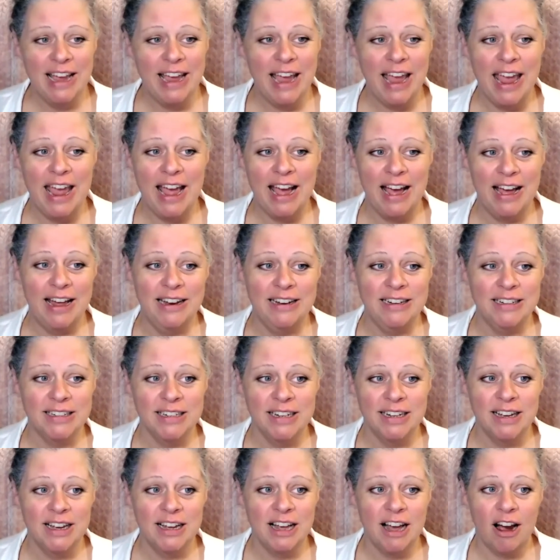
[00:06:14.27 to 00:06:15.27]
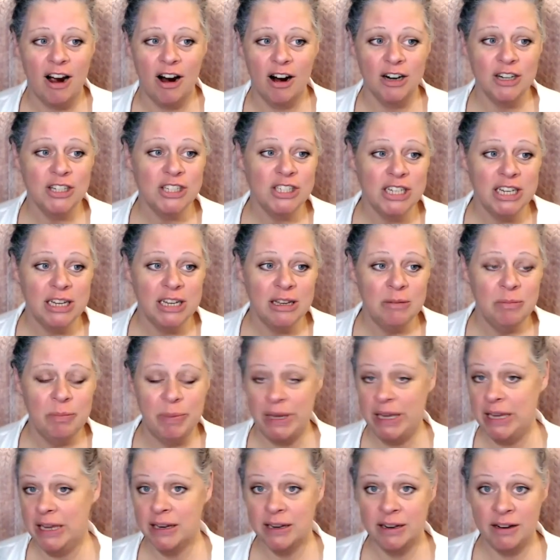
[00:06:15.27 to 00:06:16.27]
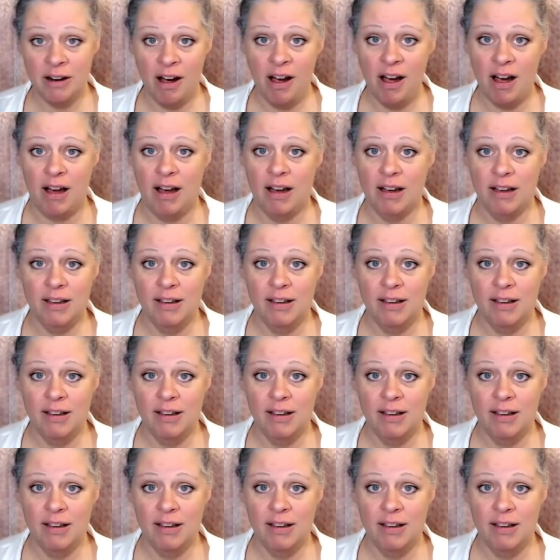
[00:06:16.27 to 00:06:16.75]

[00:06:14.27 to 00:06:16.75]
And Archie, being a dog,